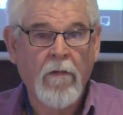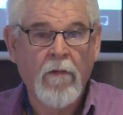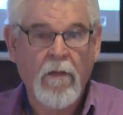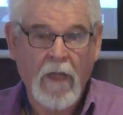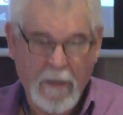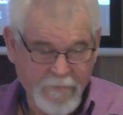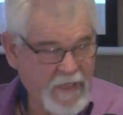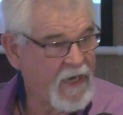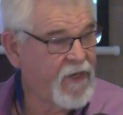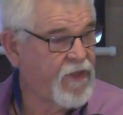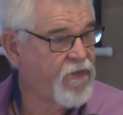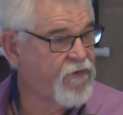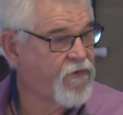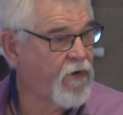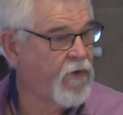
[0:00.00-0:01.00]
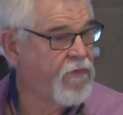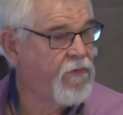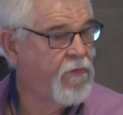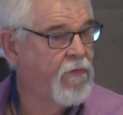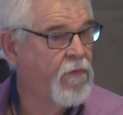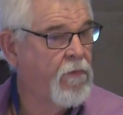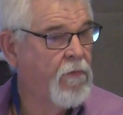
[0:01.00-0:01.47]
I'm telling you the
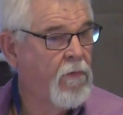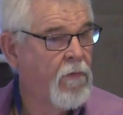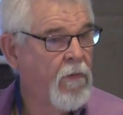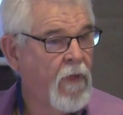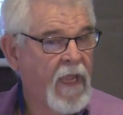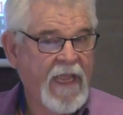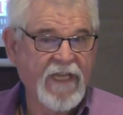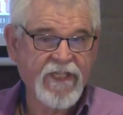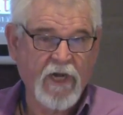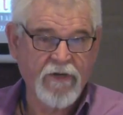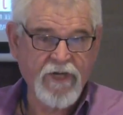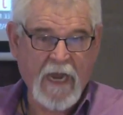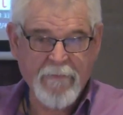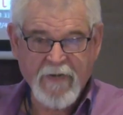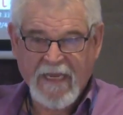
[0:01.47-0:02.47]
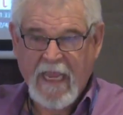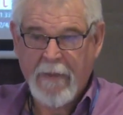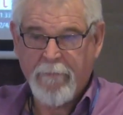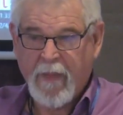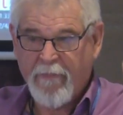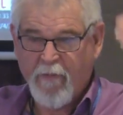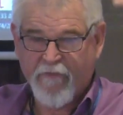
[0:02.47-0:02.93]
truth. It's our job to keep
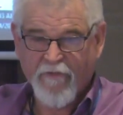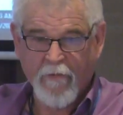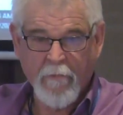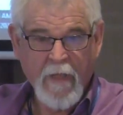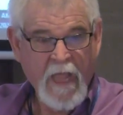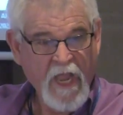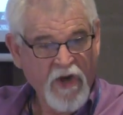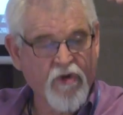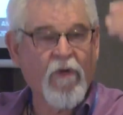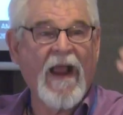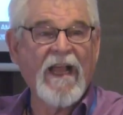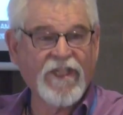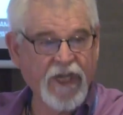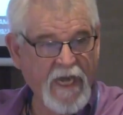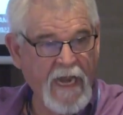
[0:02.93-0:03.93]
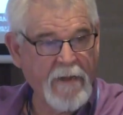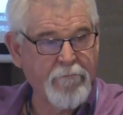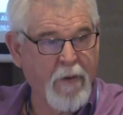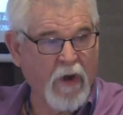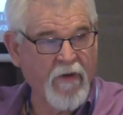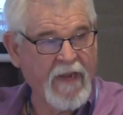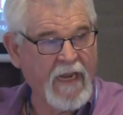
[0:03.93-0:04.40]
people from crashing and
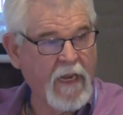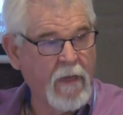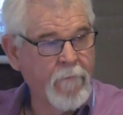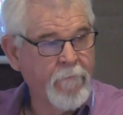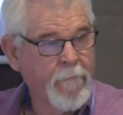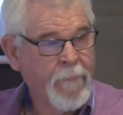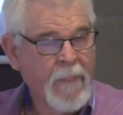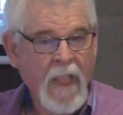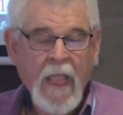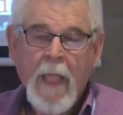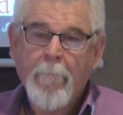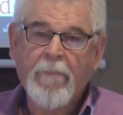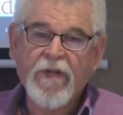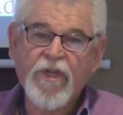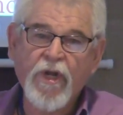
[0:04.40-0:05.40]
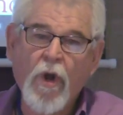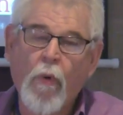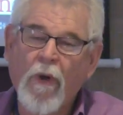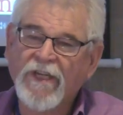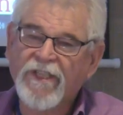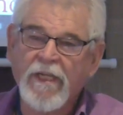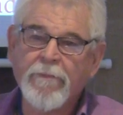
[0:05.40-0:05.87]
burning. But you know
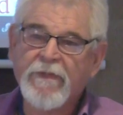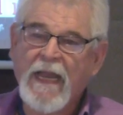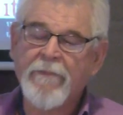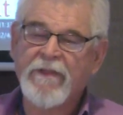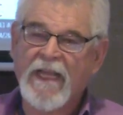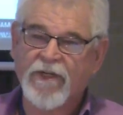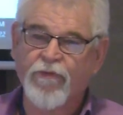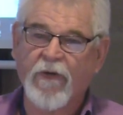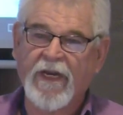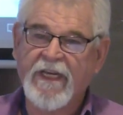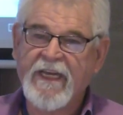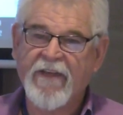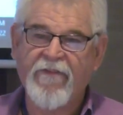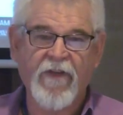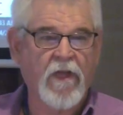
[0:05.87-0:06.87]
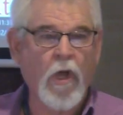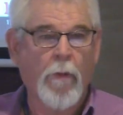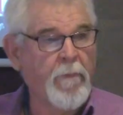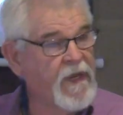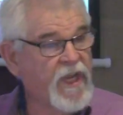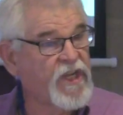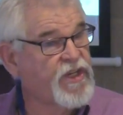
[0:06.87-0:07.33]
what? Sometimes that's really difficult
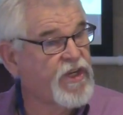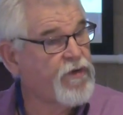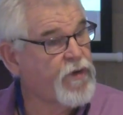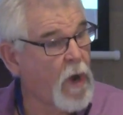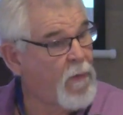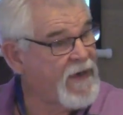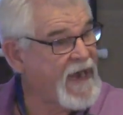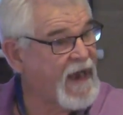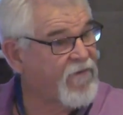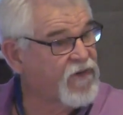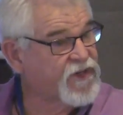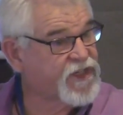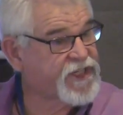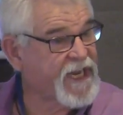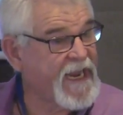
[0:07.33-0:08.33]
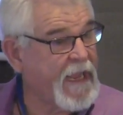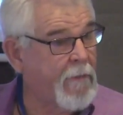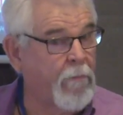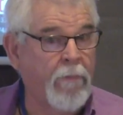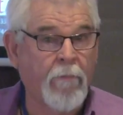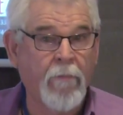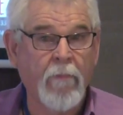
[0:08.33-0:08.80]
because you don't never see them.